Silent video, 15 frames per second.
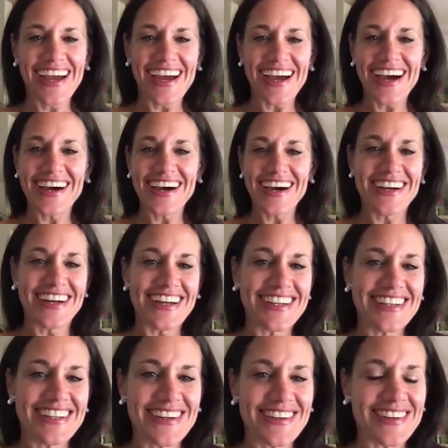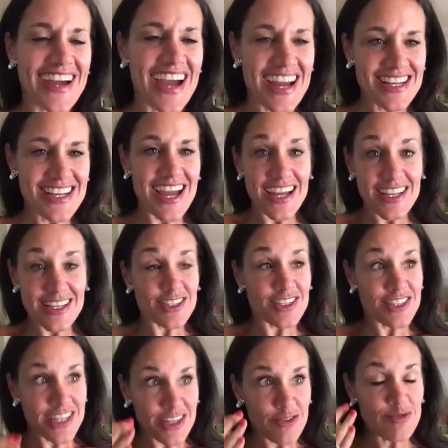
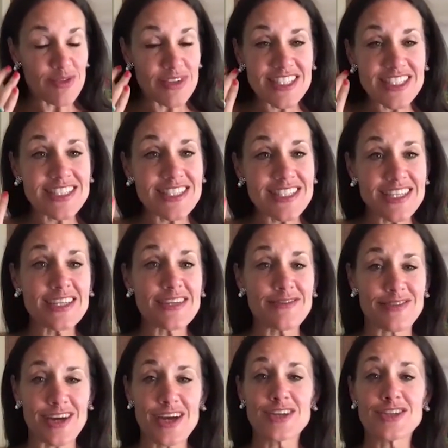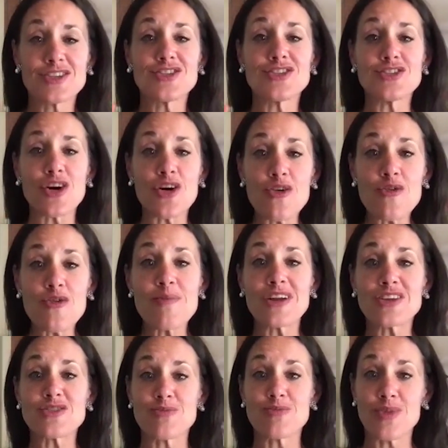and receive so
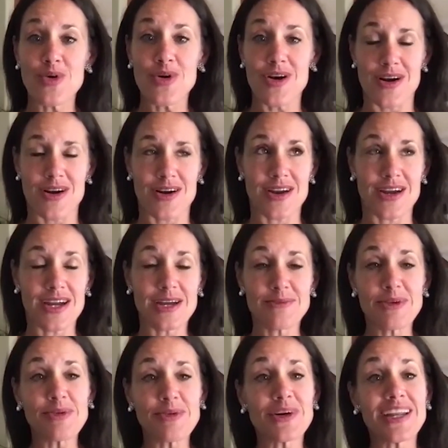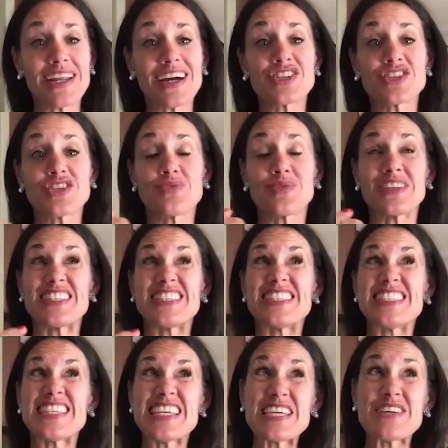much more. People can actually
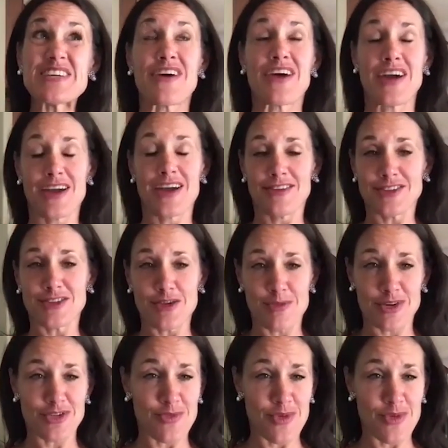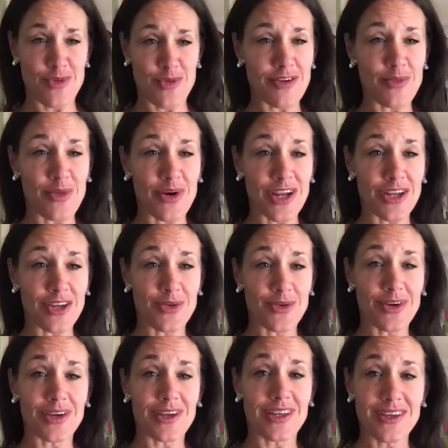receive so much more from what you
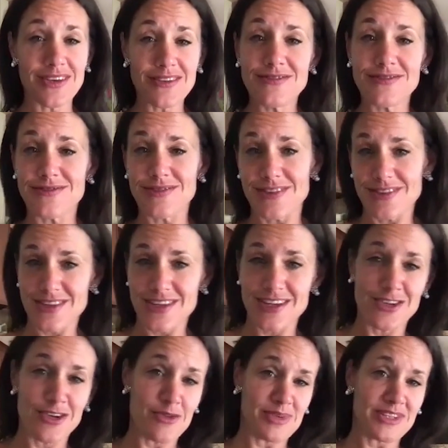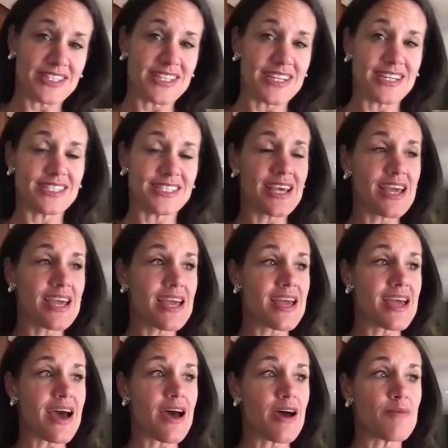give in your business,
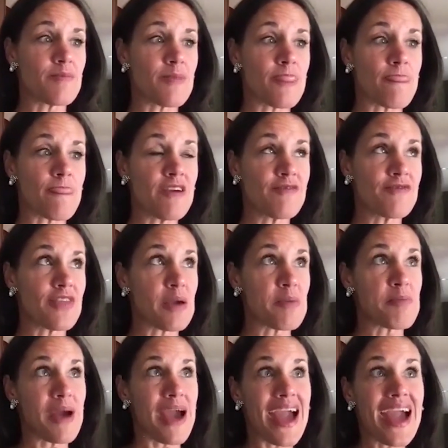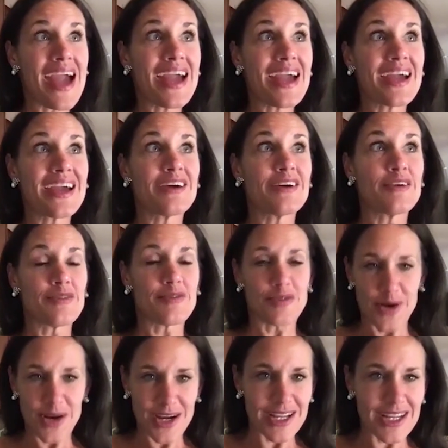if they pay
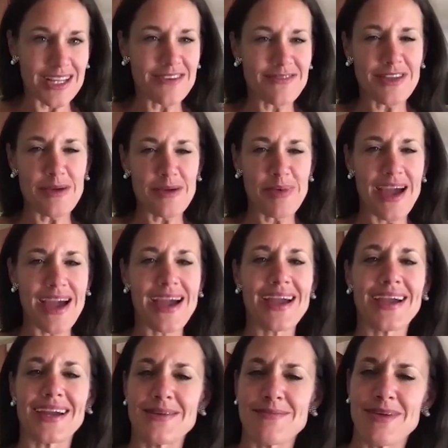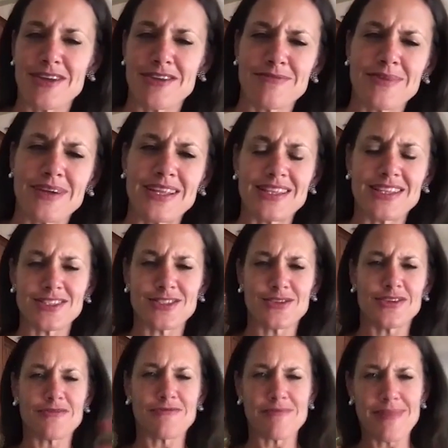for it, and if they pay an amount of money that
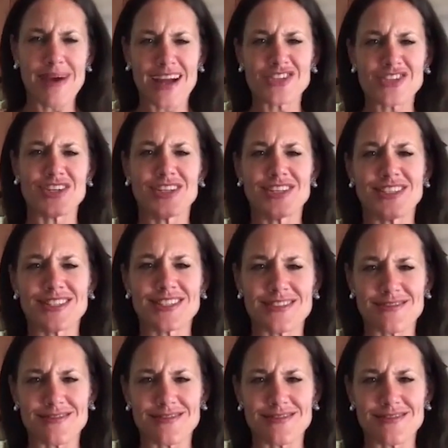sort of matches